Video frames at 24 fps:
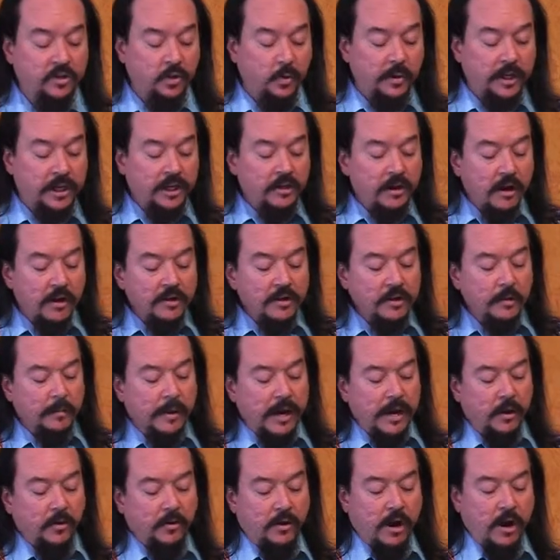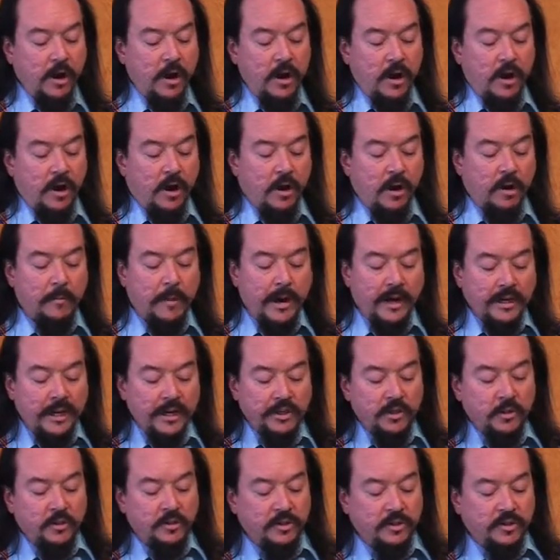So when he talks about our
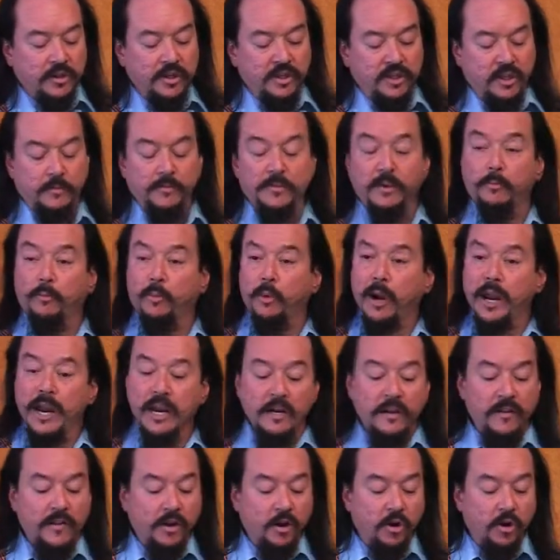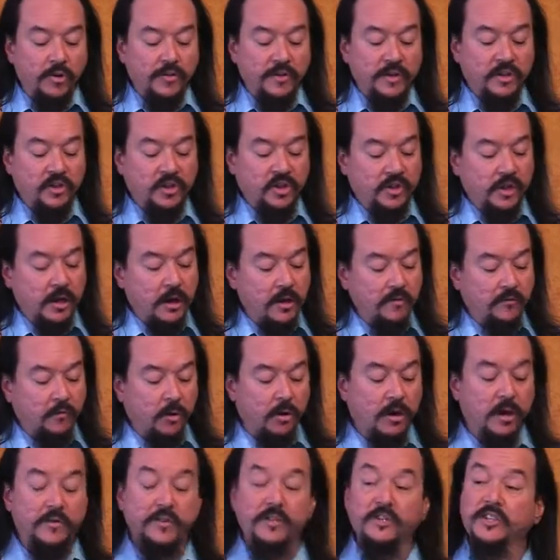biological system, the brain and the earth itself
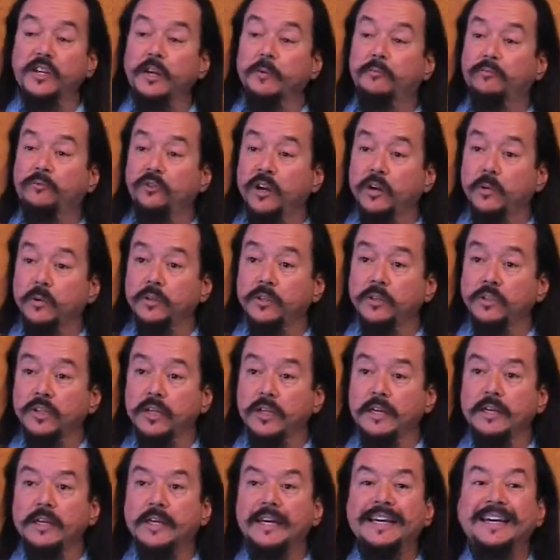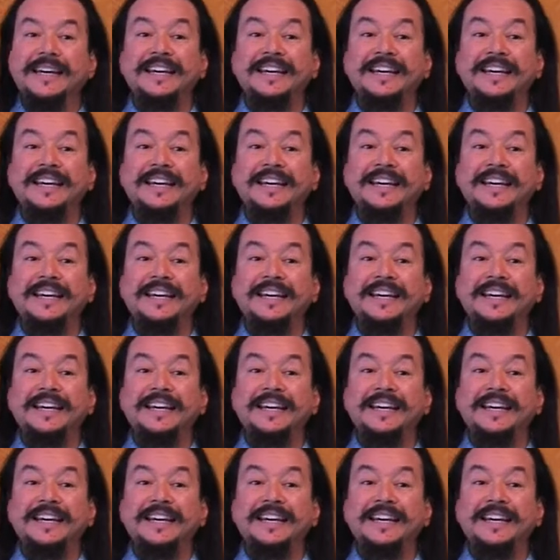work on the same frequency,